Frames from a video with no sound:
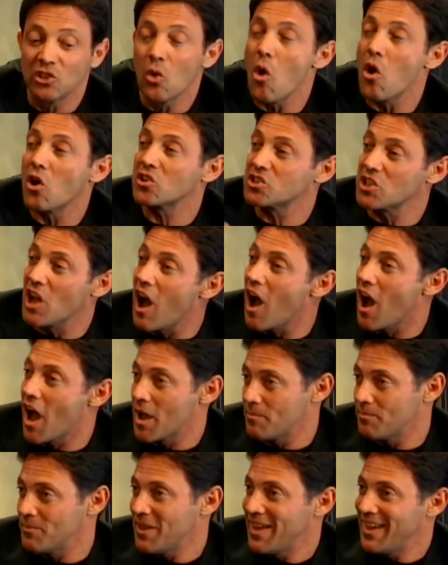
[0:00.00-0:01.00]
long
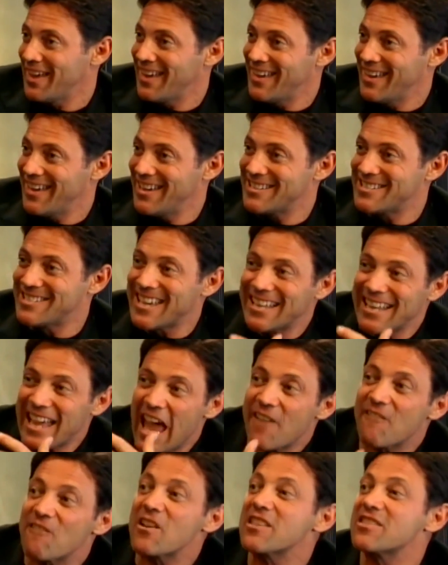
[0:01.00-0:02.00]
time is to get
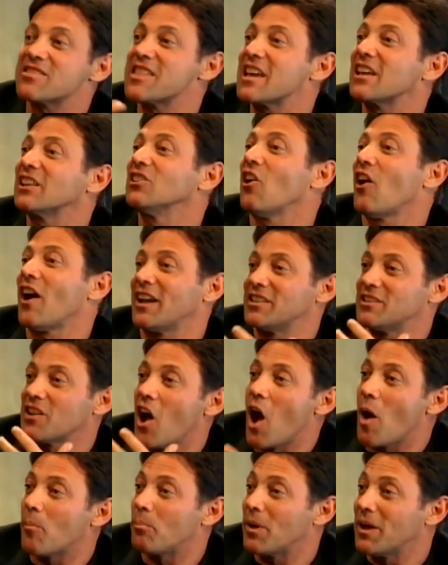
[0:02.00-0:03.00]
everything lined
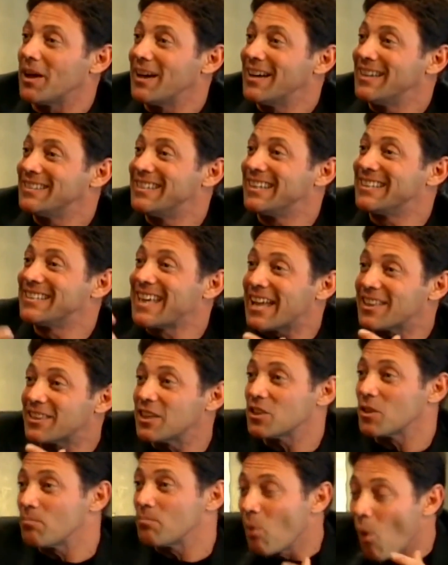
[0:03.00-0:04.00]
up to get
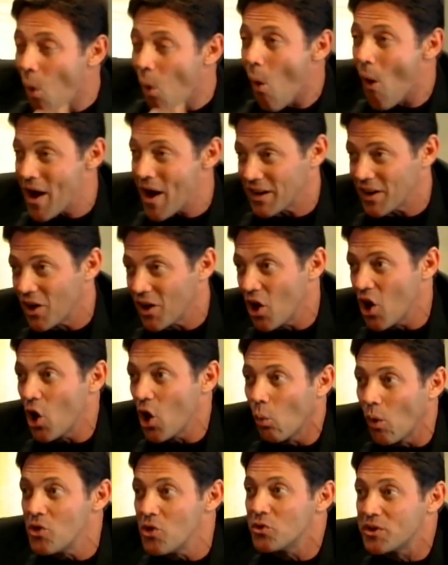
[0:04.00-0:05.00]
to the point
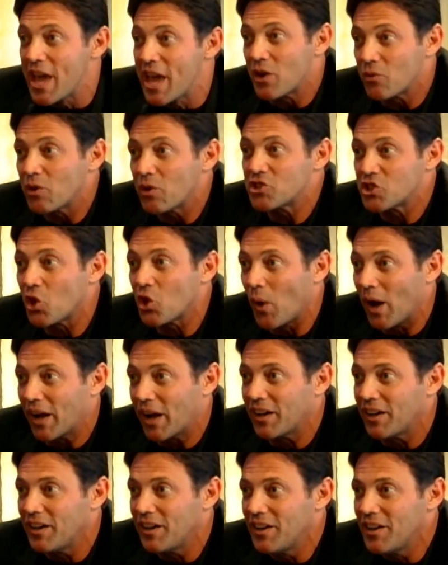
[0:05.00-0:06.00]
yeah. when you get rich
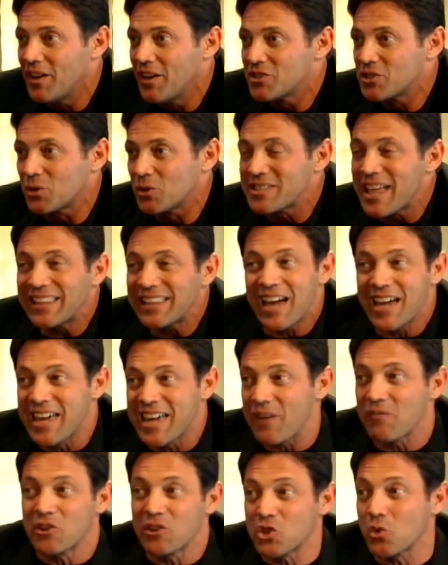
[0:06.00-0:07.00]
quick. Yeah. So it's not like a
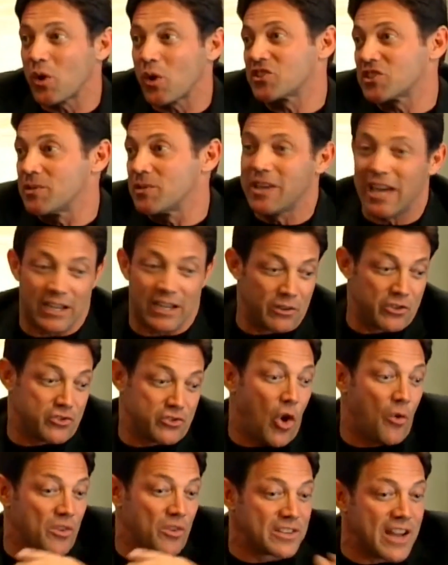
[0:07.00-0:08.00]
get rich quick scheme, you got to rich
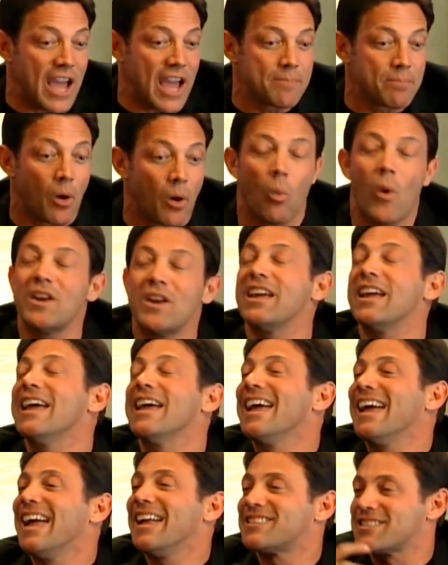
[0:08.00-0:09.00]
overnight, but when
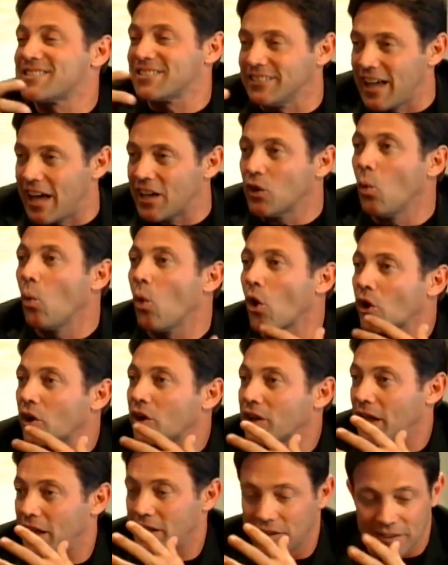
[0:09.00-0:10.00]
it's a lot of
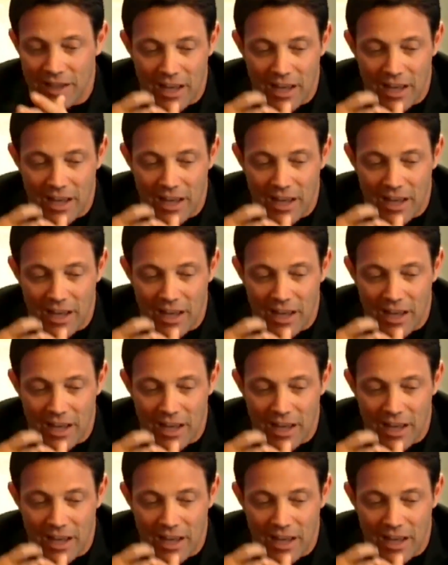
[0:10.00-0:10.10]
work and a